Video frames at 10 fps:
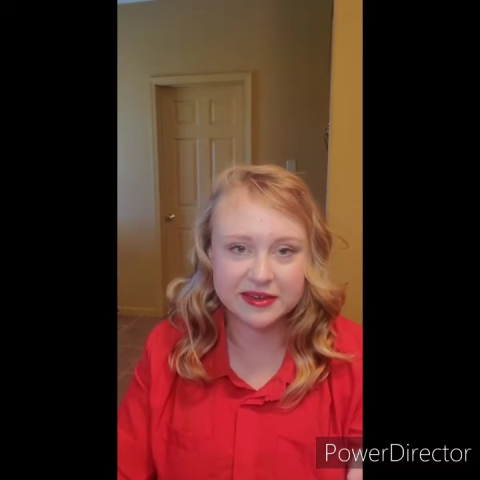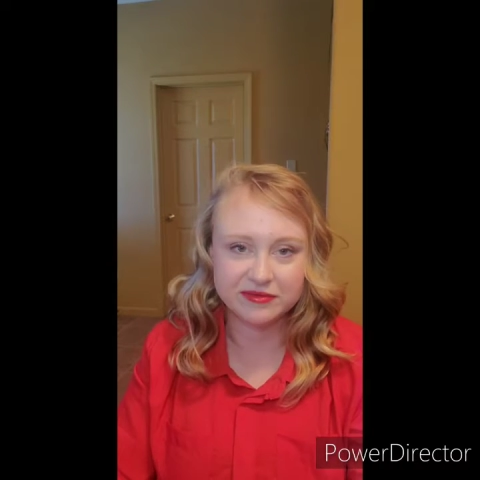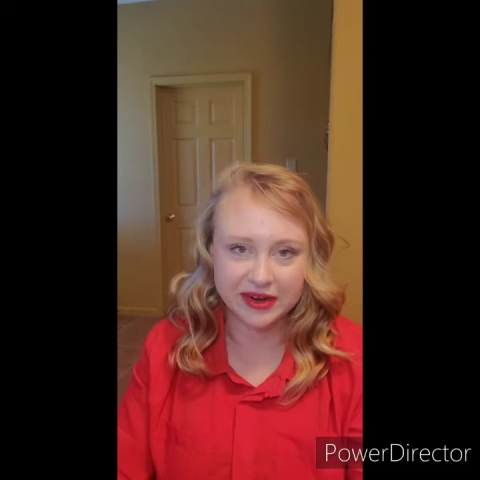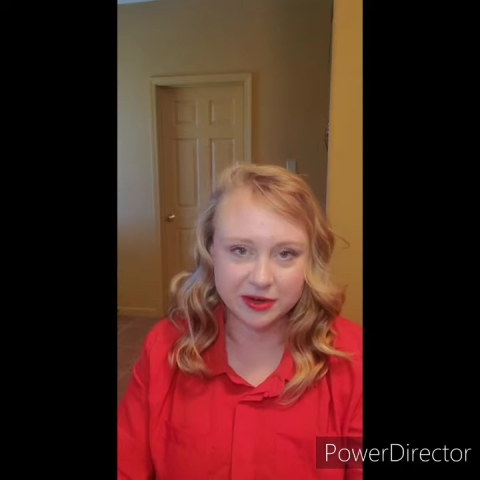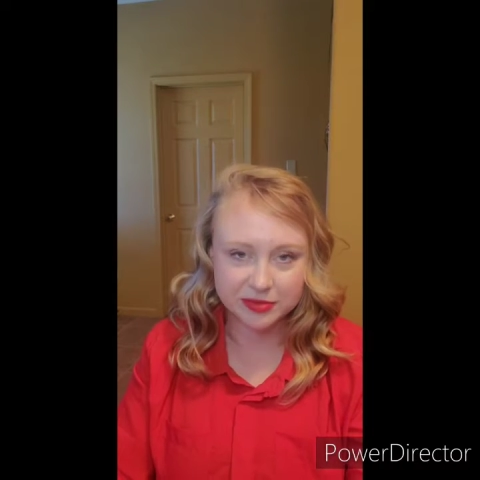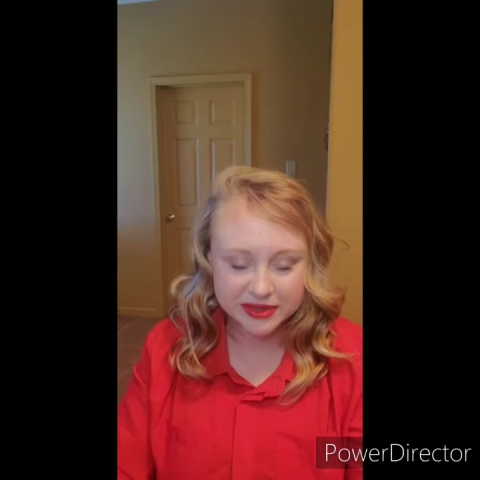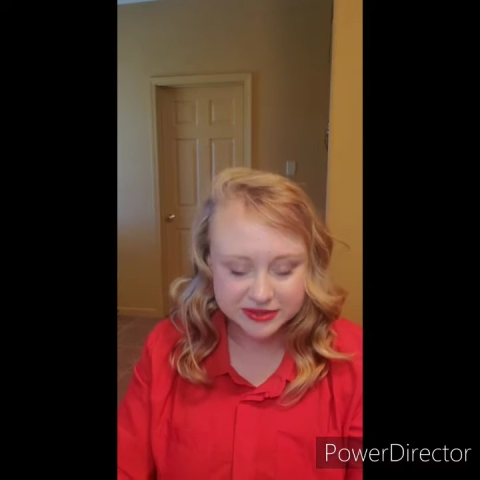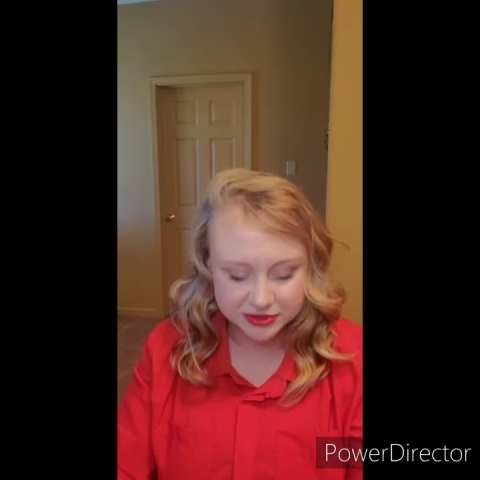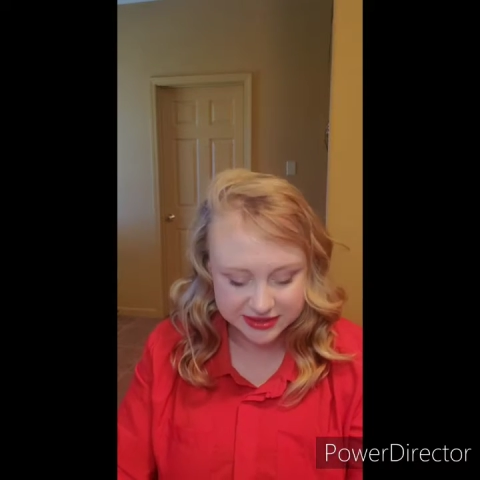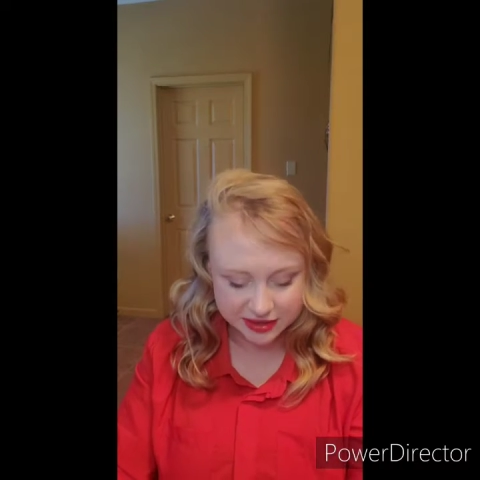
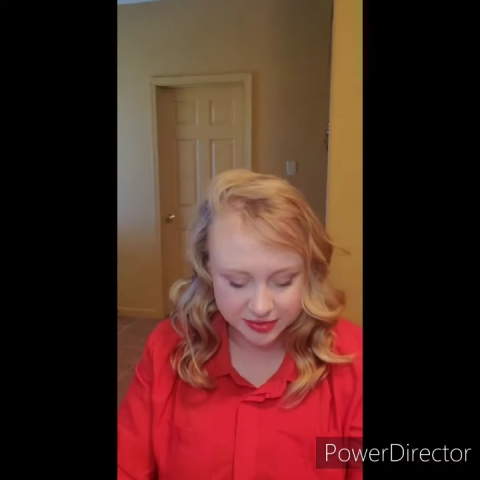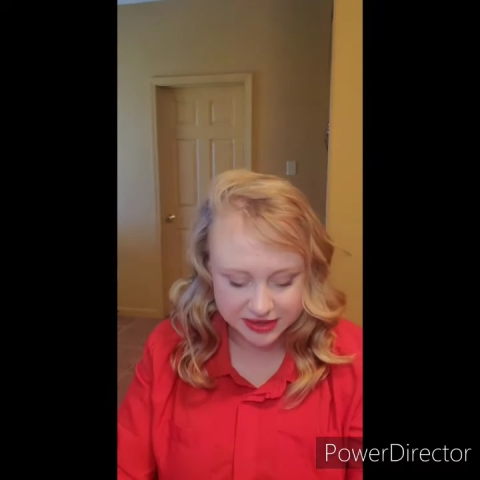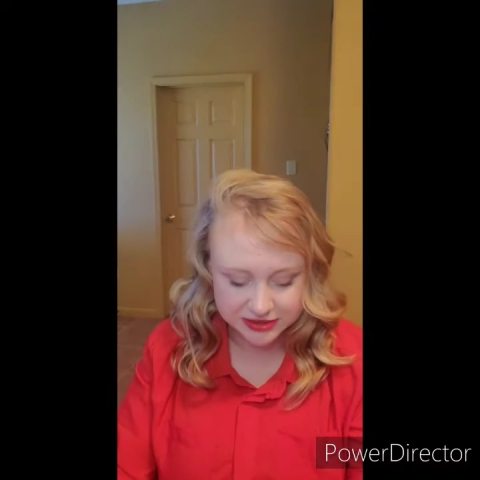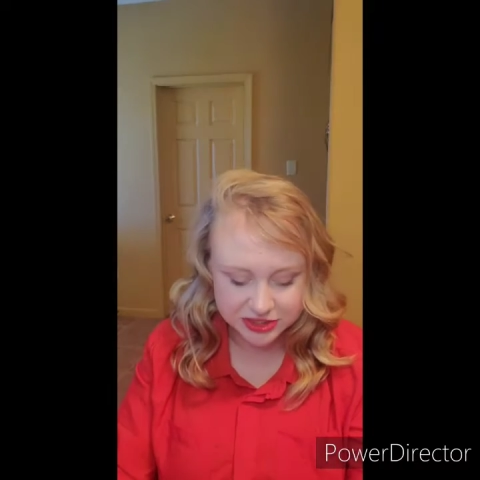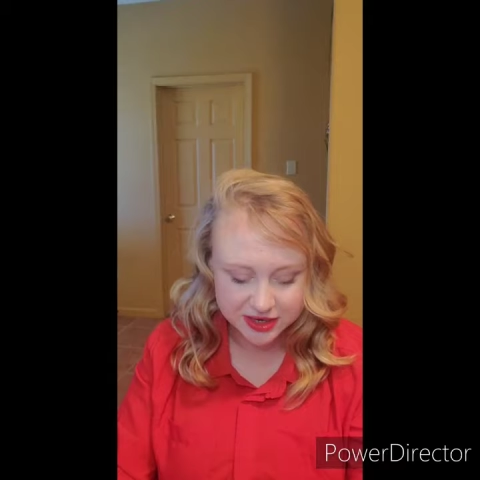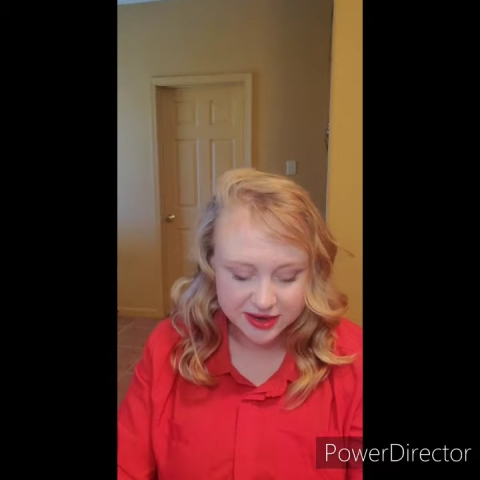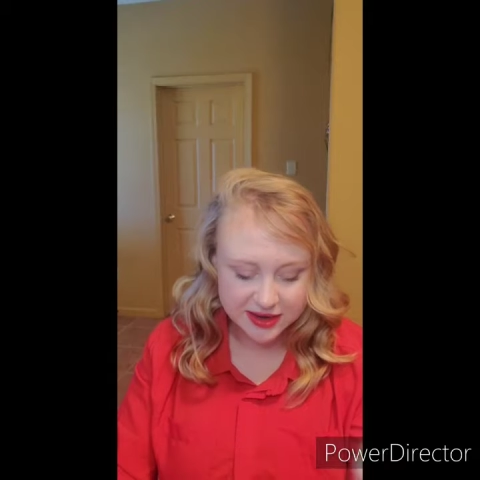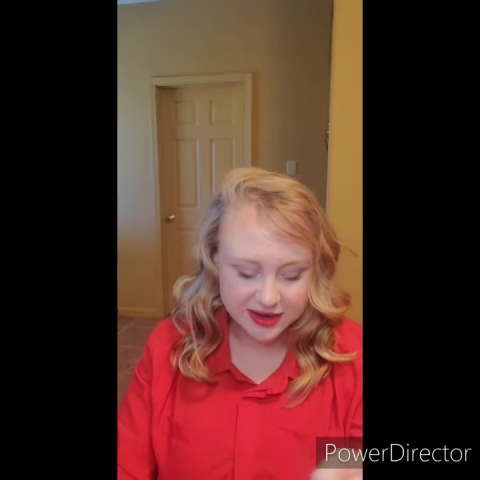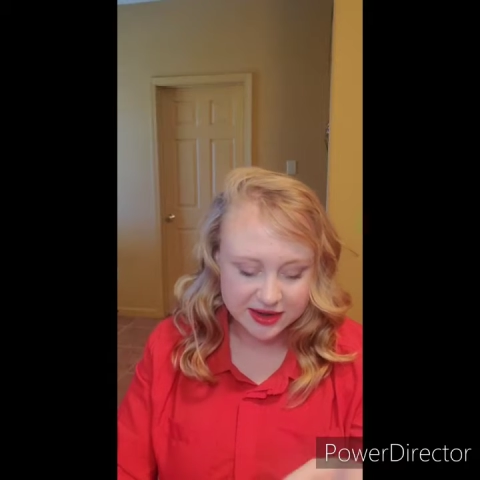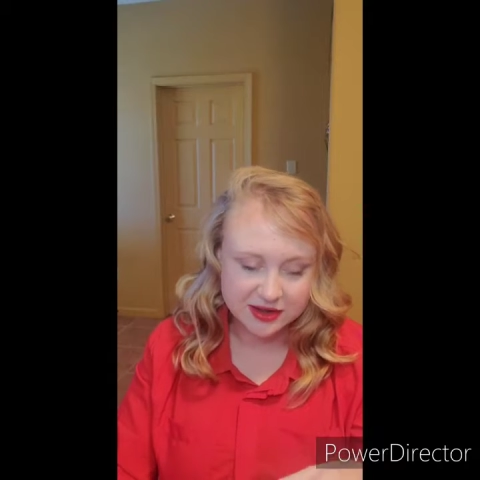environmental damage
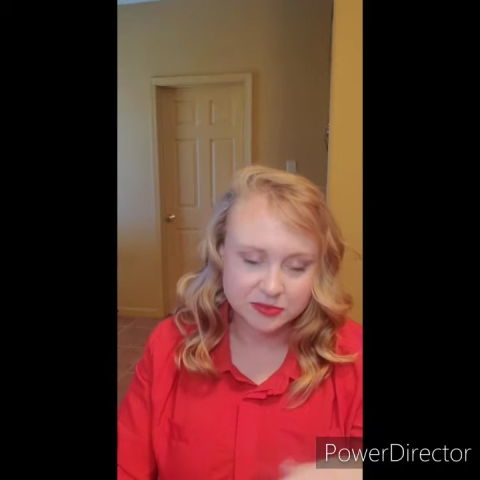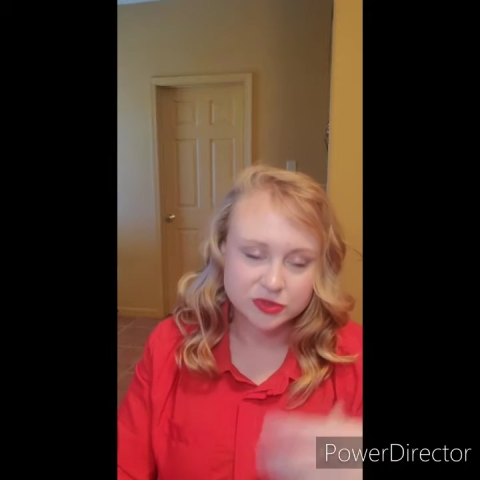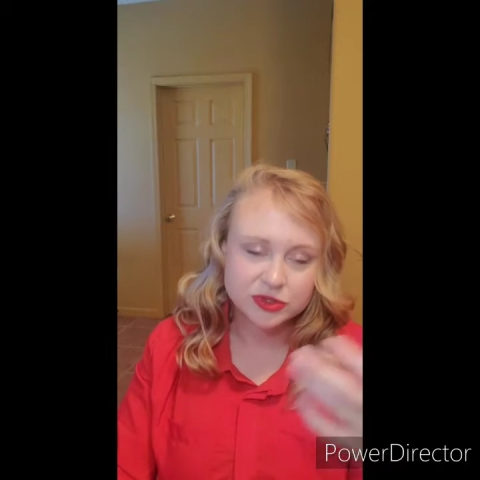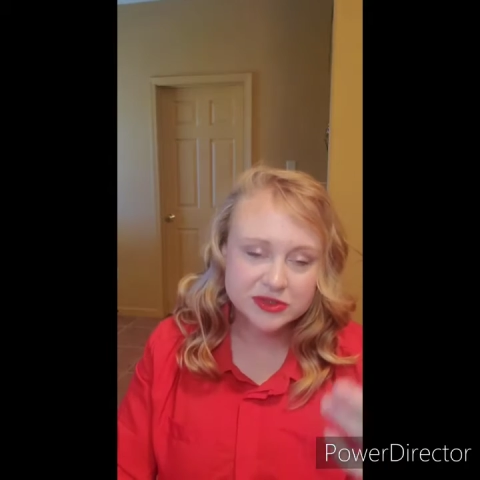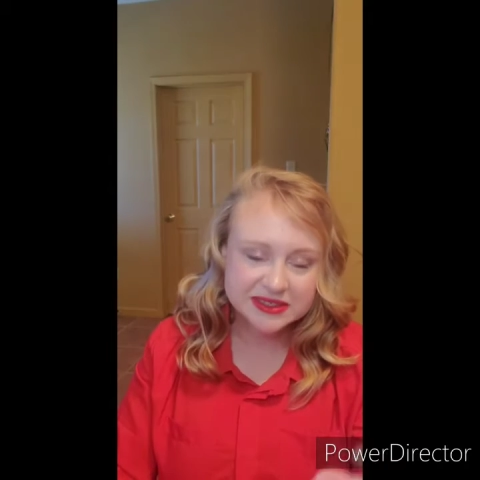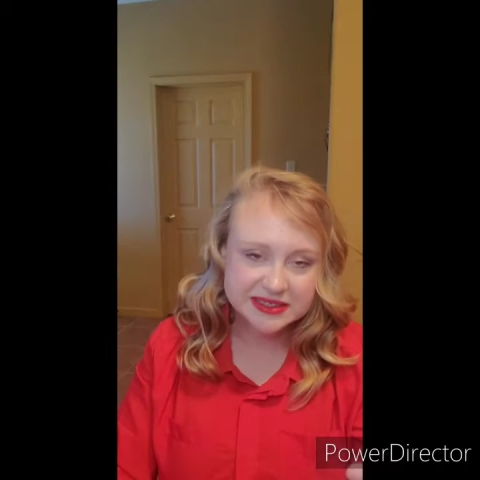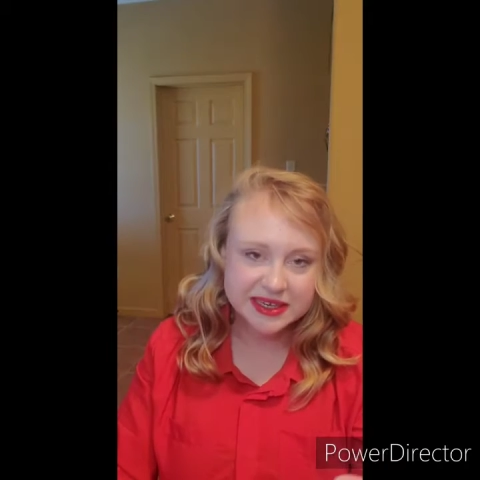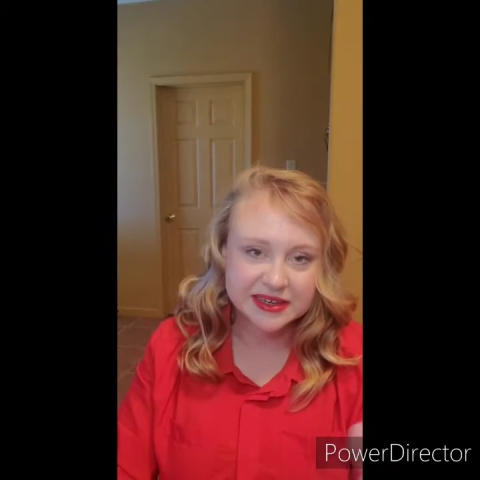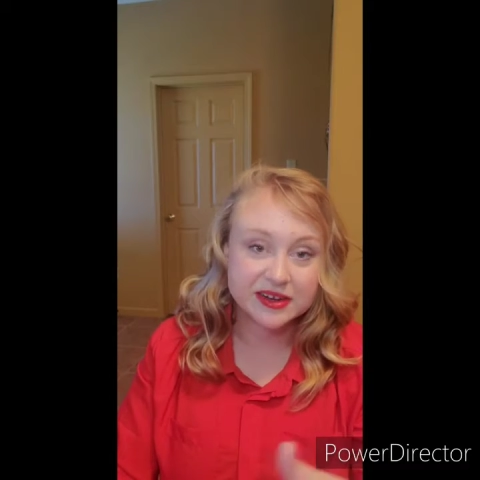to the skin.